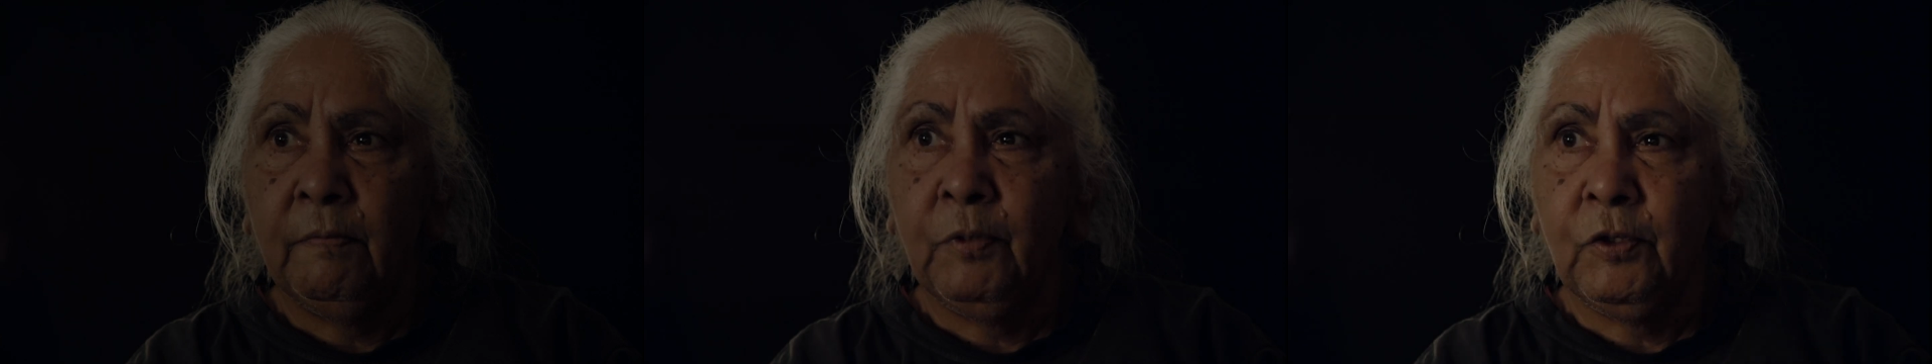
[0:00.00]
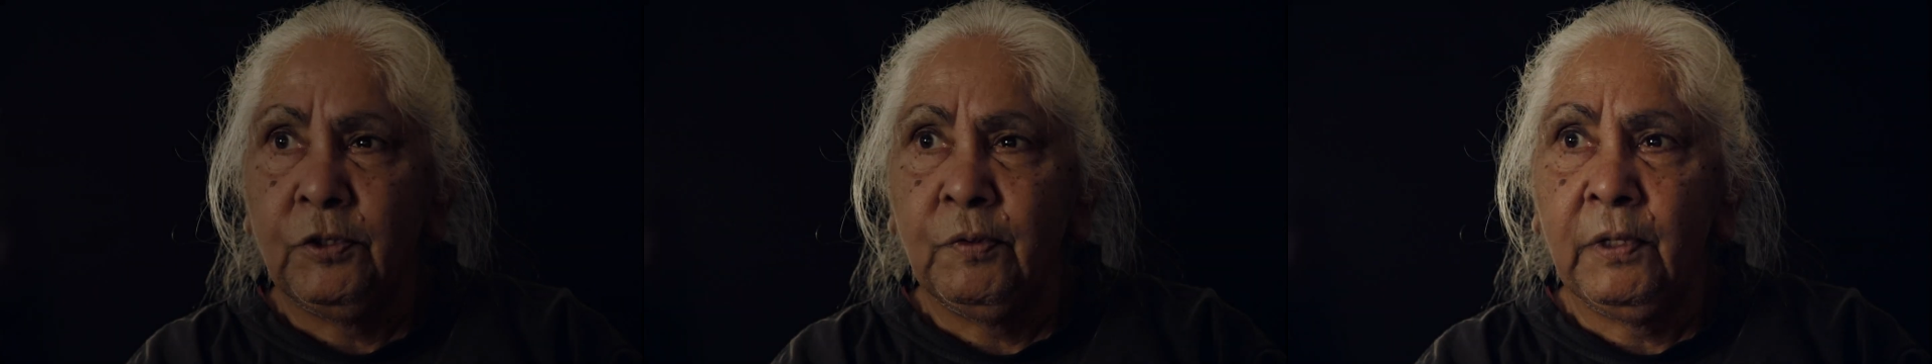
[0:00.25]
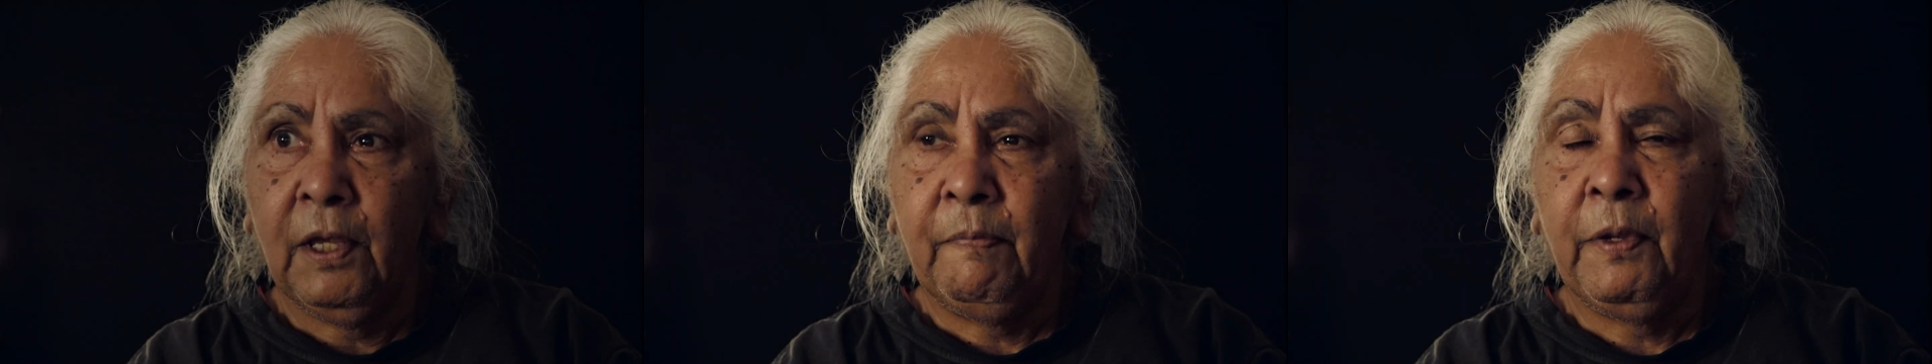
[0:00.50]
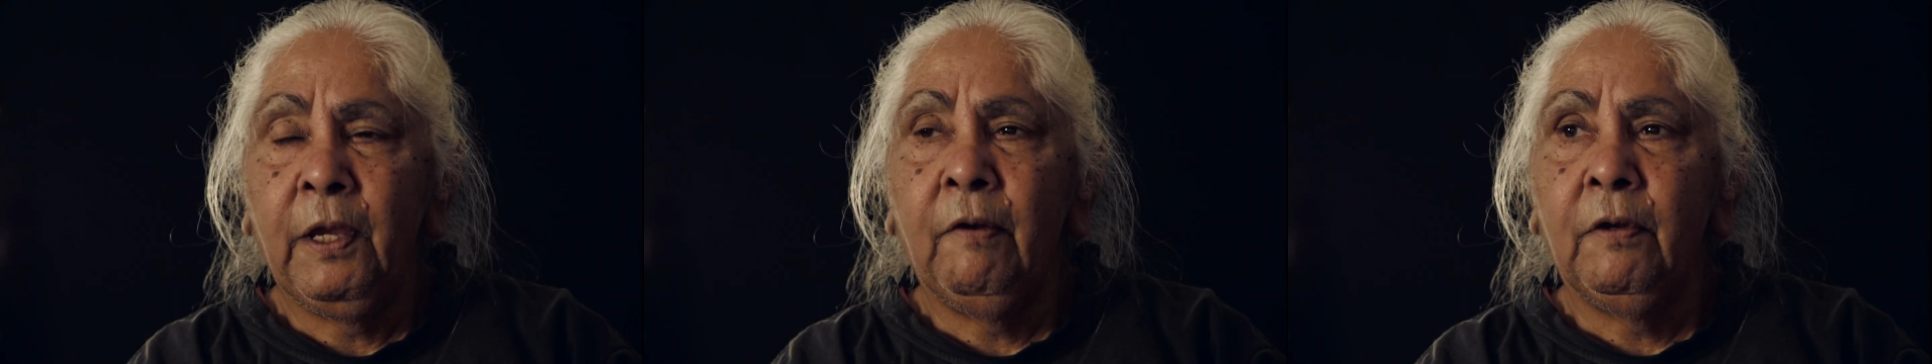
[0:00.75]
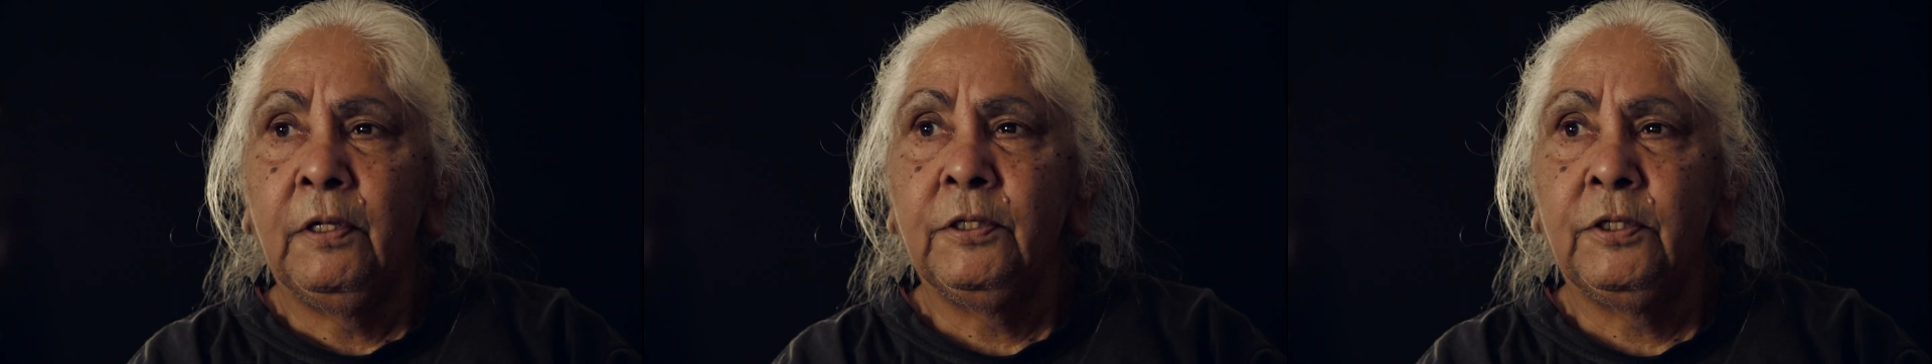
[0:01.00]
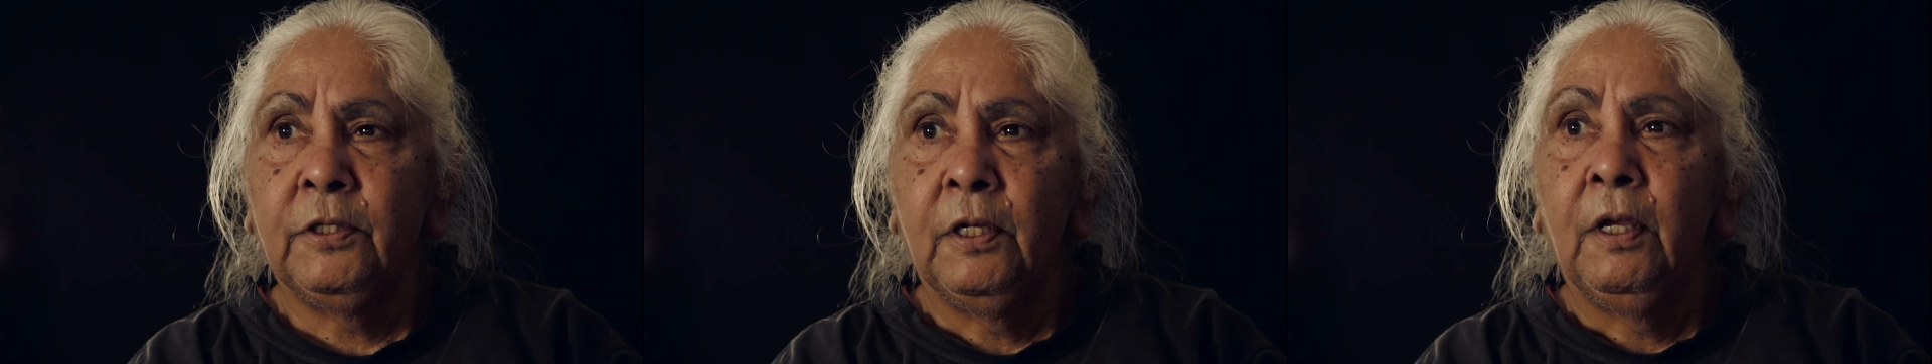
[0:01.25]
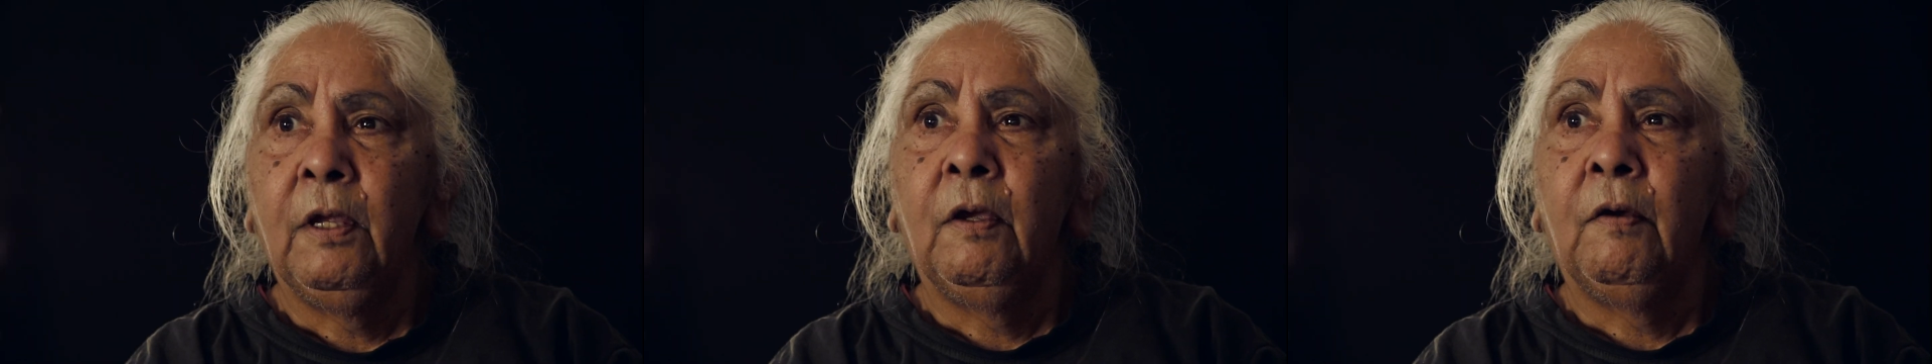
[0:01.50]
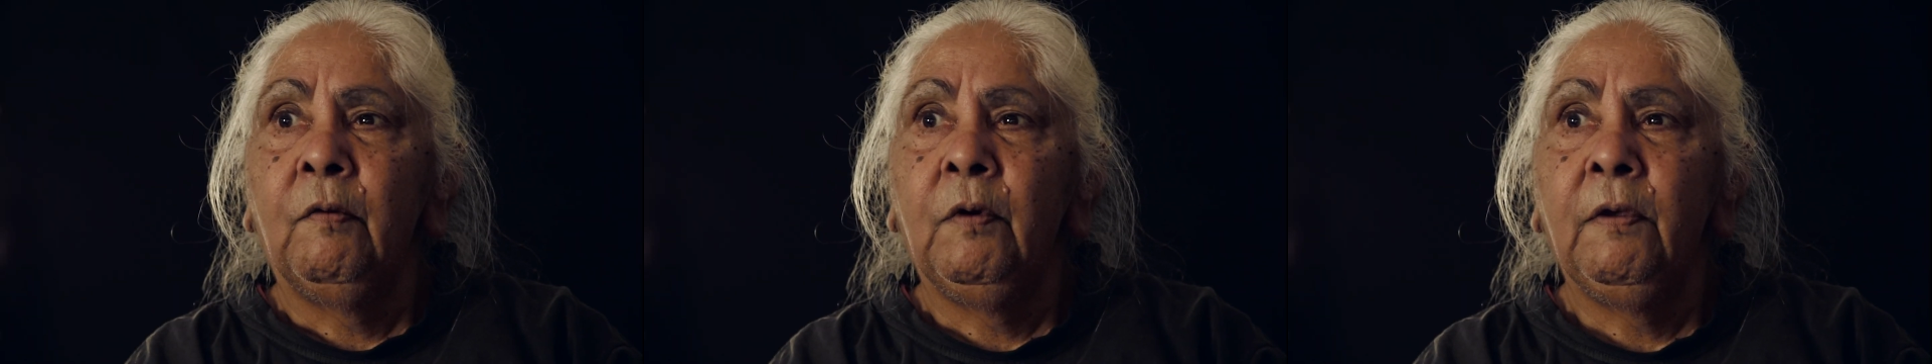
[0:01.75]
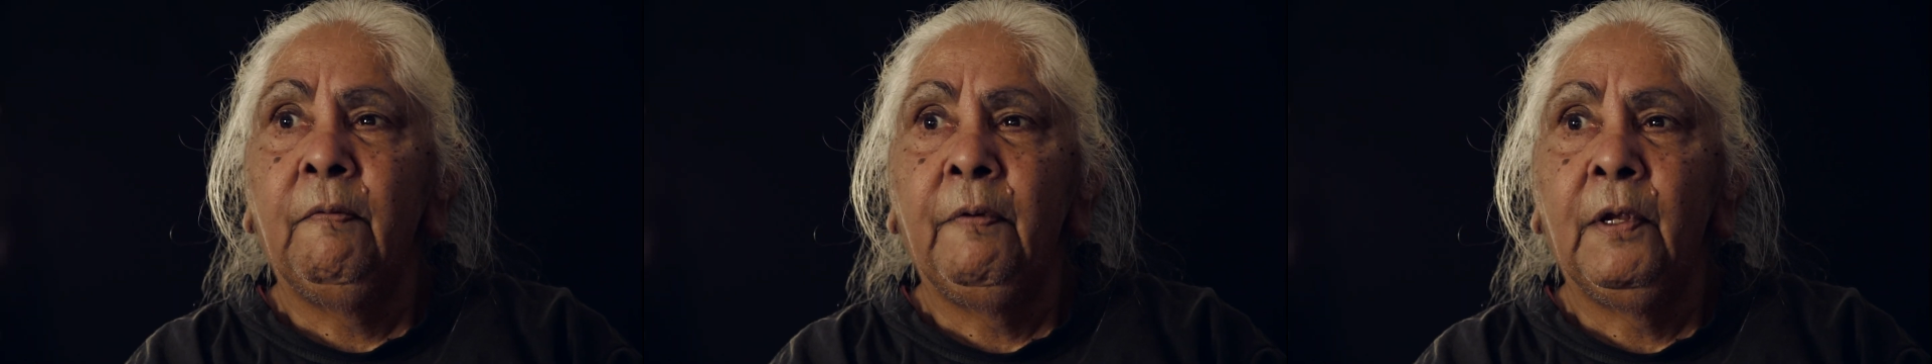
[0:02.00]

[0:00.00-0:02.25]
the bush with our parents, we